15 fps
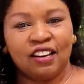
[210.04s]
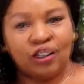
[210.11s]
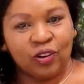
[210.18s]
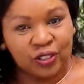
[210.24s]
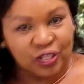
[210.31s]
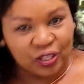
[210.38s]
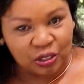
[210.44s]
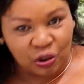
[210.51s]

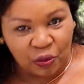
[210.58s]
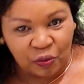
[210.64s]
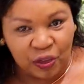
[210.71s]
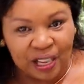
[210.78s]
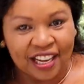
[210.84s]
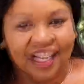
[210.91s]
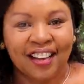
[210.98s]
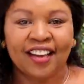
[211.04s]

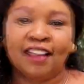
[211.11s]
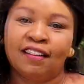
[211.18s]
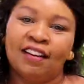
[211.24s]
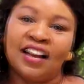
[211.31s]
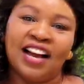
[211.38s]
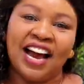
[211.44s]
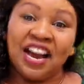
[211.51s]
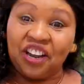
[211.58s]
consuming
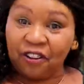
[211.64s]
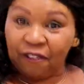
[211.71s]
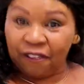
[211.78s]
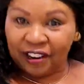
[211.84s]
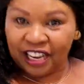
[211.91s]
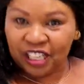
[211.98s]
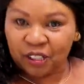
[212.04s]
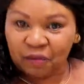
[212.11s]
a
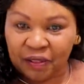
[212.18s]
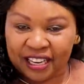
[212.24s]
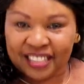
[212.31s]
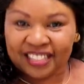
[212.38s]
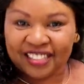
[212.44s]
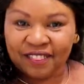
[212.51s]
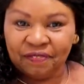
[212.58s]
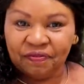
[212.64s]

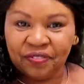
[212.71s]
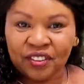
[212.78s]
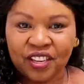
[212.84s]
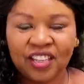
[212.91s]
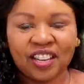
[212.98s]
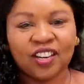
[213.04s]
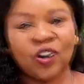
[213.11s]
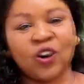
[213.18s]
refreshment
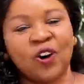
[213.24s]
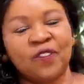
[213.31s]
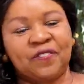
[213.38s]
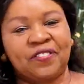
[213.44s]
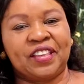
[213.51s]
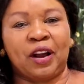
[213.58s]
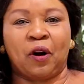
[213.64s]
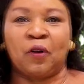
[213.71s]

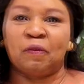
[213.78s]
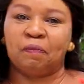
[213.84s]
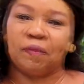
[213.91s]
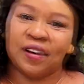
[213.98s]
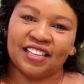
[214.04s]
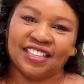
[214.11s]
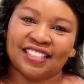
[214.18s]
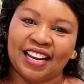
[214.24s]
of the
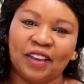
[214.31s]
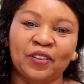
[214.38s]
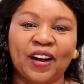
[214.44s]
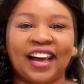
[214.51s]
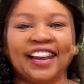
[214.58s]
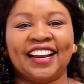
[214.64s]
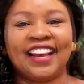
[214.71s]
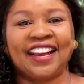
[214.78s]
competitor. You
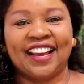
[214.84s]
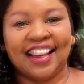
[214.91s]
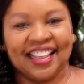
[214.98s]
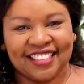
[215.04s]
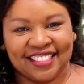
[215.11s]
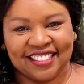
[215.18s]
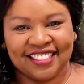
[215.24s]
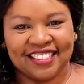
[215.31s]
can
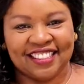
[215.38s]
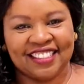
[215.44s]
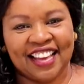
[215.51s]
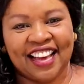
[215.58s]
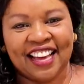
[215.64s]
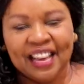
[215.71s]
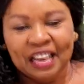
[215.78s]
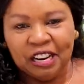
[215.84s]
guess
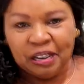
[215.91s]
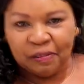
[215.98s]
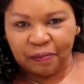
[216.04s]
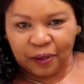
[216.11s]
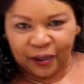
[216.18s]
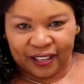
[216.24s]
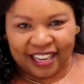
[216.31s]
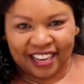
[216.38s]
the
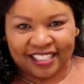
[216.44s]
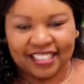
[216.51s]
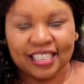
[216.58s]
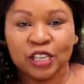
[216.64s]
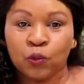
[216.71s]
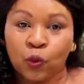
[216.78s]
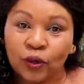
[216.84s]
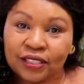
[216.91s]
product.
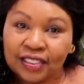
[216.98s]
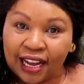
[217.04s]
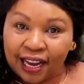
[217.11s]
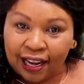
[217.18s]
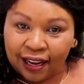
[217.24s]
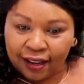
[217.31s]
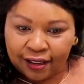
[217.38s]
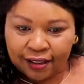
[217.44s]
It was
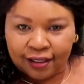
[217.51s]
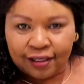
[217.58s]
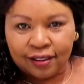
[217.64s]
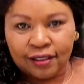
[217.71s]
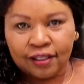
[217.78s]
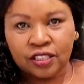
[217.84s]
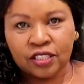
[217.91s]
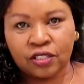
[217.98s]
a
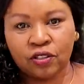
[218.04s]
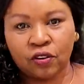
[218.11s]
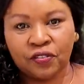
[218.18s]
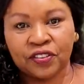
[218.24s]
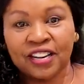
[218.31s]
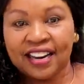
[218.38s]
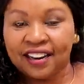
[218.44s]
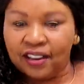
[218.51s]

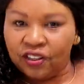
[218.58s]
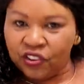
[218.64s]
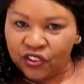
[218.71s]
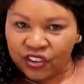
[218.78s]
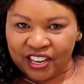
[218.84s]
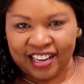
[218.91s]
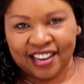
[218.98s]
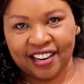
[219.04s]
soft
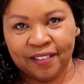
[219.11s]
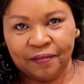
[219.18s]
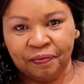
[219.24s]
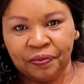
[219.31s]
drink.